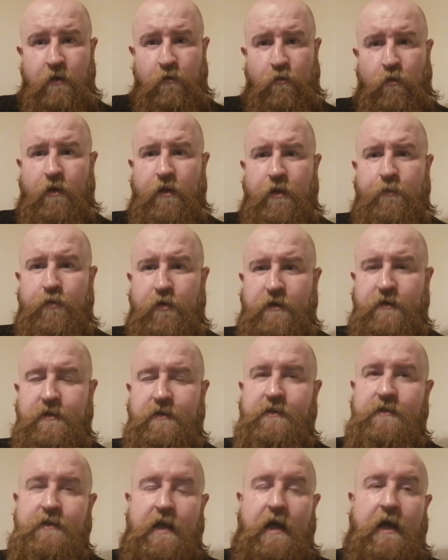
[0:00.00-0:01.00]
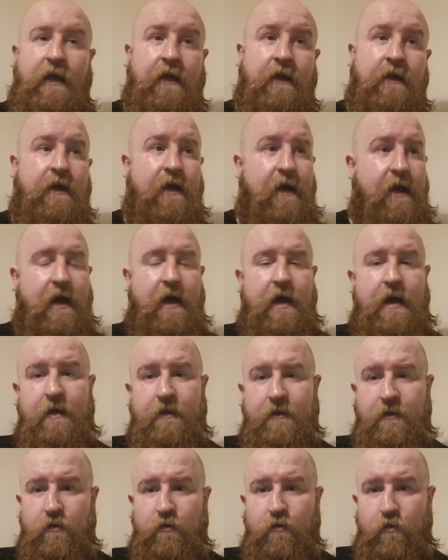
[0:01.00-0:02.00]
what the prisons say
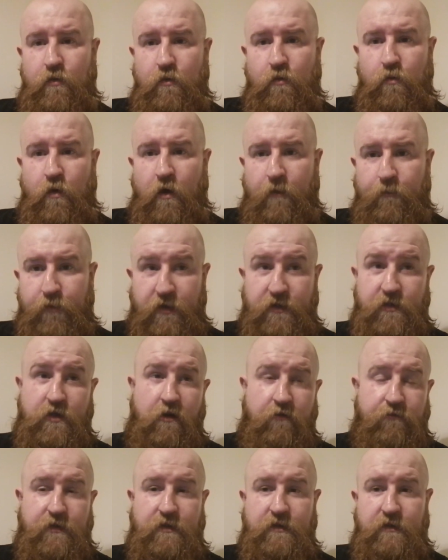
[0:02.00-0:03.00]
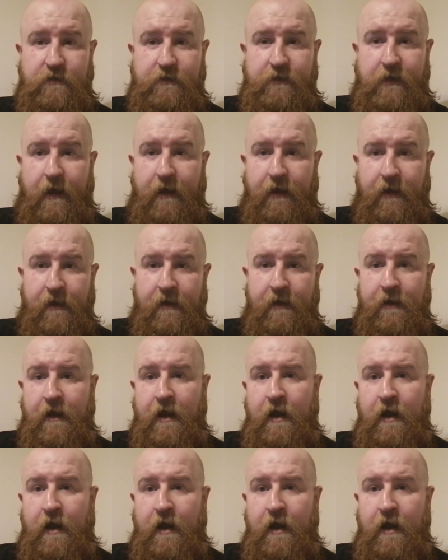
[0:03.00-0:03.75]
and what prison officers say